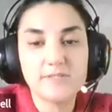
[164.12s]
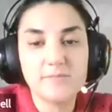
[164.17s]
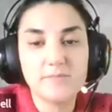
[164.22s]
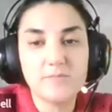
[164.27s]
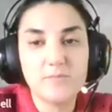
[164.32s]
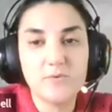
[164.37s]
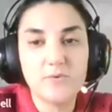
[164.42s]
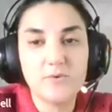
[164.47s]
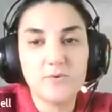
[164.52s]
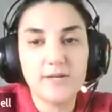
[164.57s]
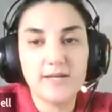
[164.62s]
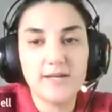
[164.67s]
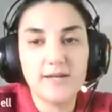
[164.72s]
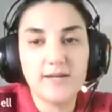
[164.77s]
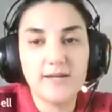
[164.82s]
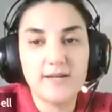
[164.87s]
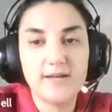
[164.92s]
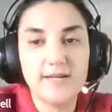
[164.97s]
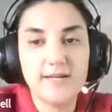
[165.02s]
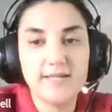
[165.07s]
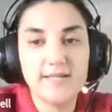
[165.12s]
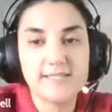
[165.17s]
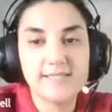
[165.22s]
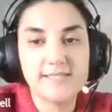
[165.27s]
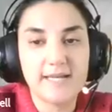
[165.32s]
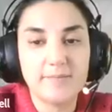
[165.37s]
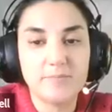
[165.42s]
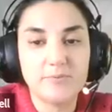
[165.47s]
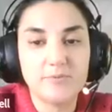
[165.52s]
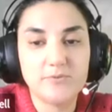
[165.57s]
more
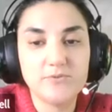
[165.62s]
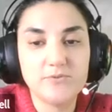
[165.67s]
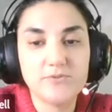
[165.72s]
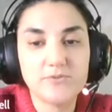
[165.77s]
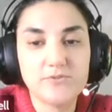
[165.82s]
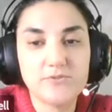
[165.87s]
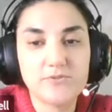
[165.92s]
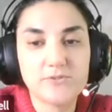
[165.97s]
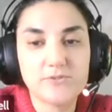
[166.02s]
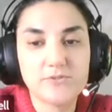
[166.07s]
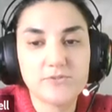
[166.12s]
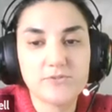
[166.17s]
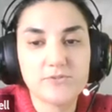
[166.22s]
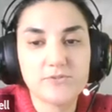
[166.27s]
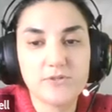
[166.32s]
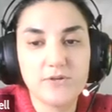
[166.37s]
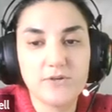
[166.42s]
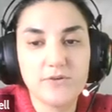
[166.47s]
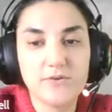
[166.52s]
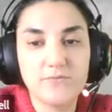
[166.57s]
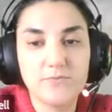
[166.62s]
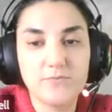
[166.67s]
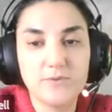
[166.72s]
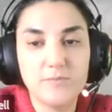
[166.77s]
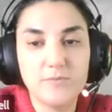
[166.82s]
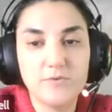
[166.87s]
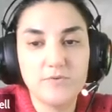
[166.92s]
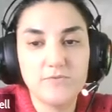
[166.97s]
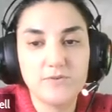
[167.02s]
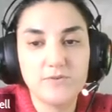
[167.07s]
examples. So if we
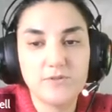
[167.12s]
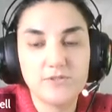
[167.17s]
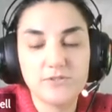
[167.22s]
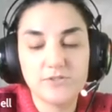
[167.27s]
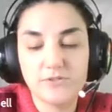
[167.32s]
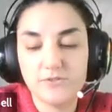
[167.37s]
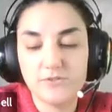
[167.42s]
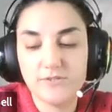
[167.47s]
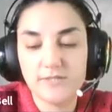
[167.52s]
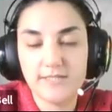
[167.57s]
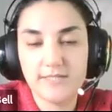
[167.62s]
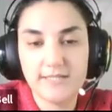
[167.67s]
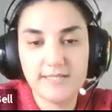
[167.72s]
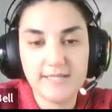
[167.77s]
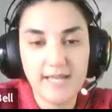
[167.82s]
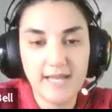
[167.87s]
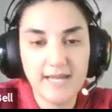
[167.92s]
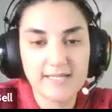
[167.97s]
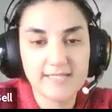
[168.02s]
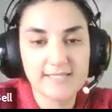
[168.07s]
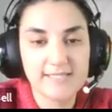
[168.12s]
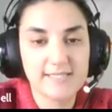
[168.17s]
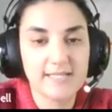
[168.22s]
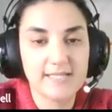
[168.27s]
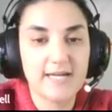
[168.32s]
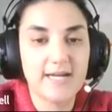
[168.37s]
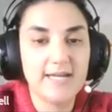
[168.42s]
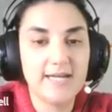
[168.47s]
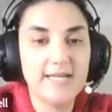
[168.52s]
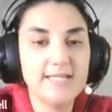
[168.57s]
move on to the next
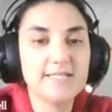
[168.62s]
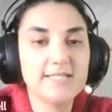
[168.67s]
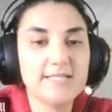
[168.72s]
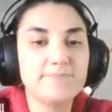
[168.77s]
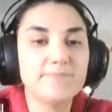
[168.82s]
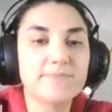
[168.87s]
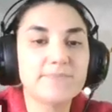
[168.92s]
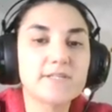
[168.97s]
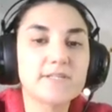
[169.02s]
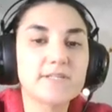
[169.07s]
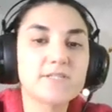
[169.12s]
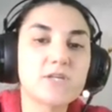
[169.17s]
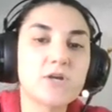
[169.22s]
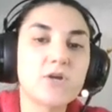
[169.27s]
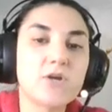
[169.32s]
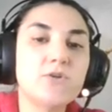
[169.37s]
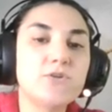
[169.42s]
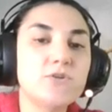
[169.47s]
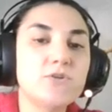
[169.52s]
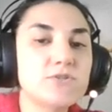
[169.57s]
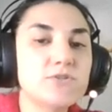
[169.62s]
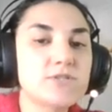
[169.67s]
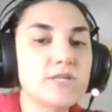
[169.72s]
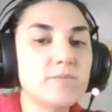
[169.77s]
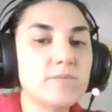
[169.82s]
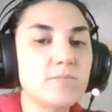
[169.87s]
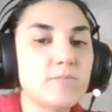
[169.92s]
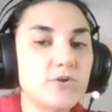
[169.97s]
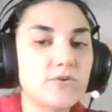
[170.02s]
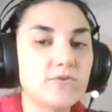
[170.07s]
slide. So
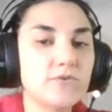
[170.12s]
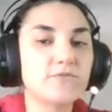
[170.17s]
using modal